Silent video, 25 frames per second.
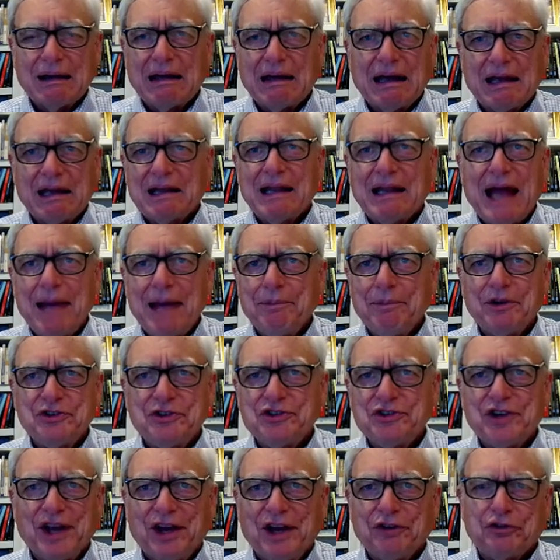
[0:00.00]
climate
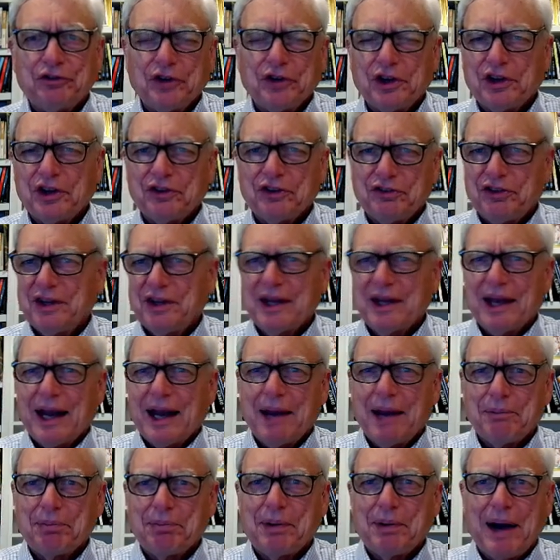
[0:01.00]
change, so you can see that
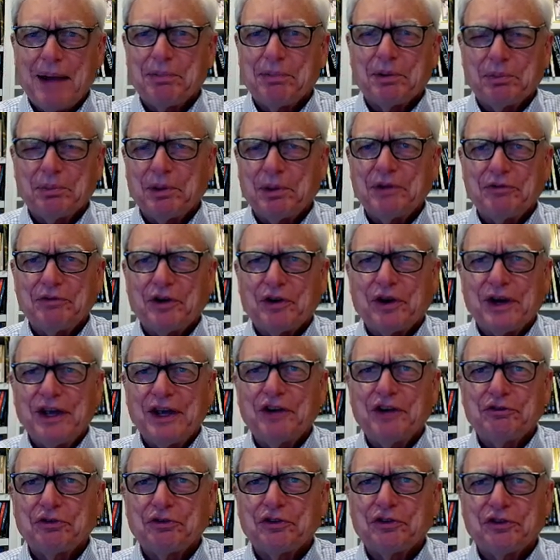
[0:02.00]
I'm probably very
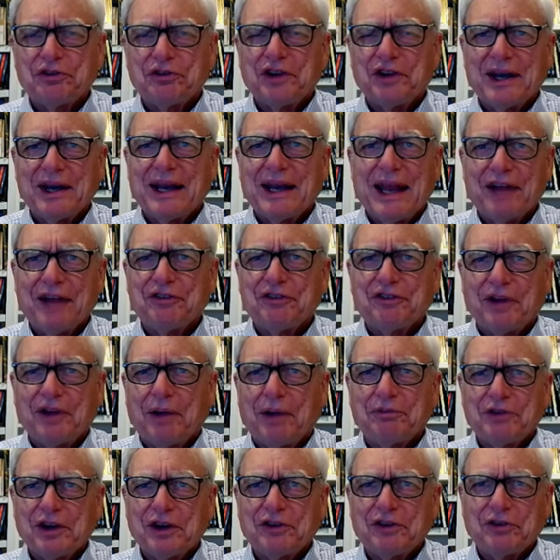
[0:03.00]
interested in that
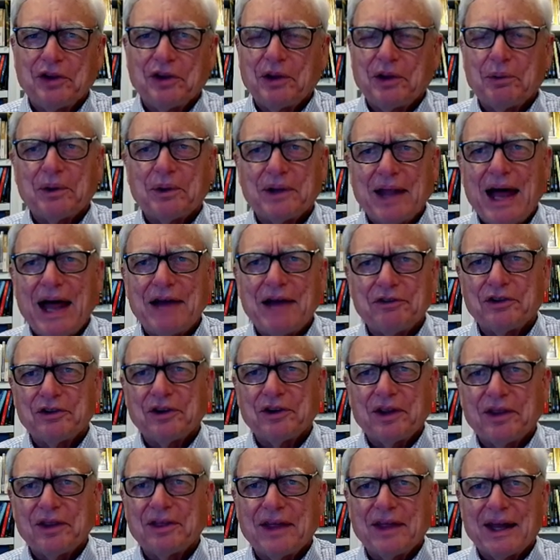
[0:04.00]
subject. So they would
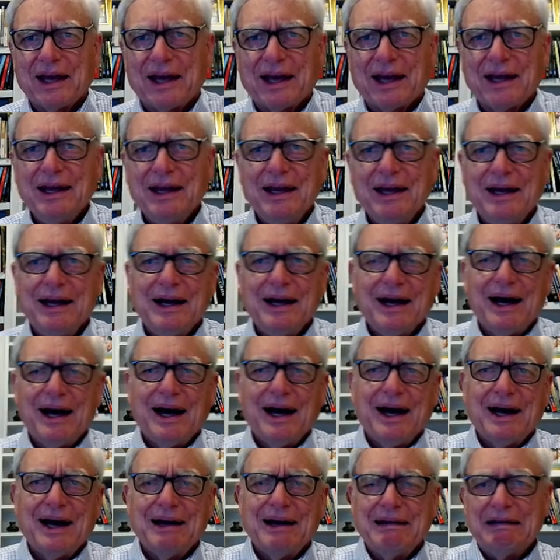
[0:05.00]
logically think,
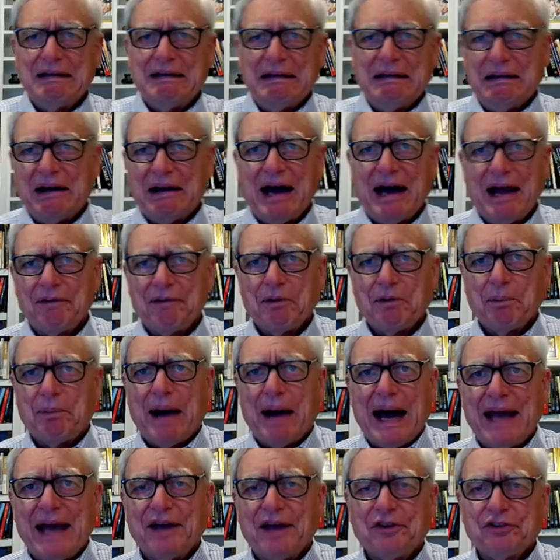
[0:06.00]
I have a
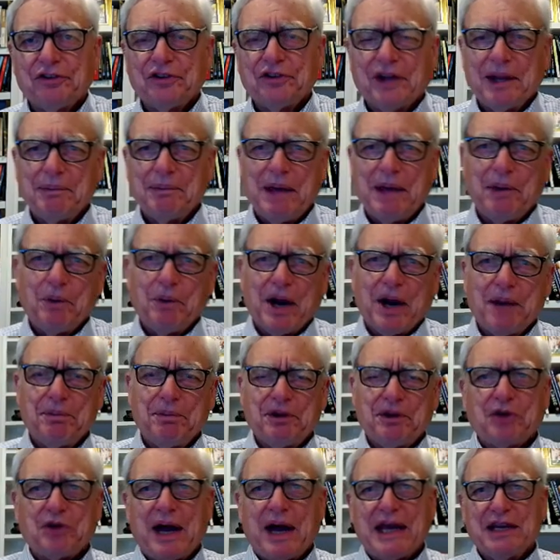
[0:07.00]
bias, so they may want to be
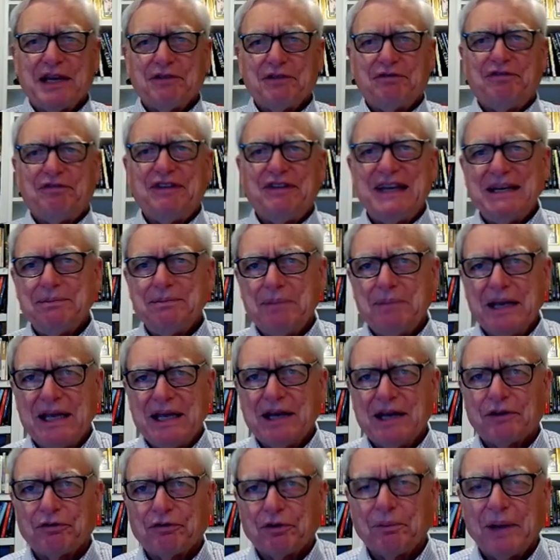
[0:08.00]
trying to feed me
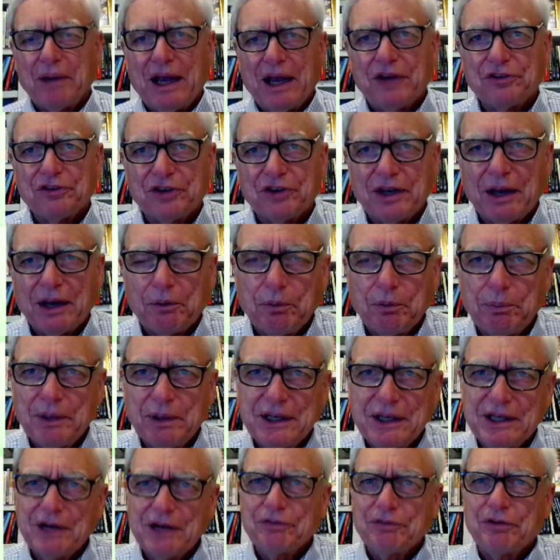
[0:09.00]
information that would be
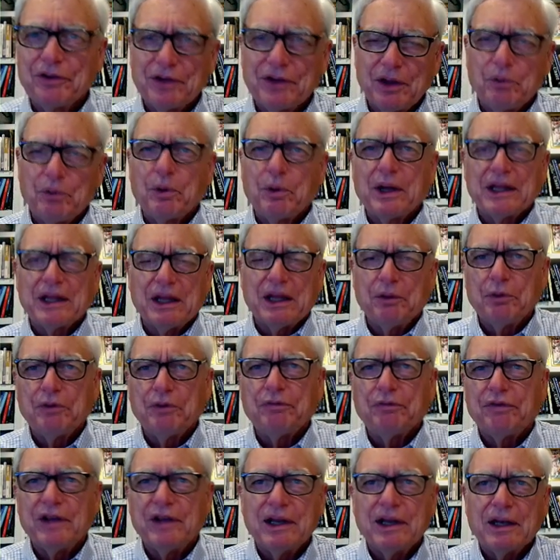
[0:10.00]
different than what they would
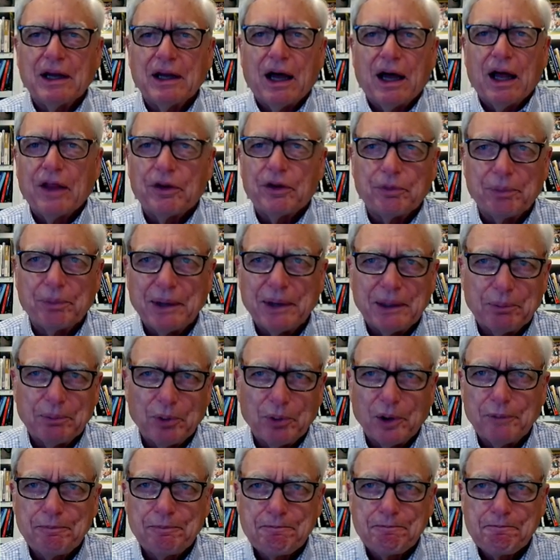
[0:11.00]
feed to other people.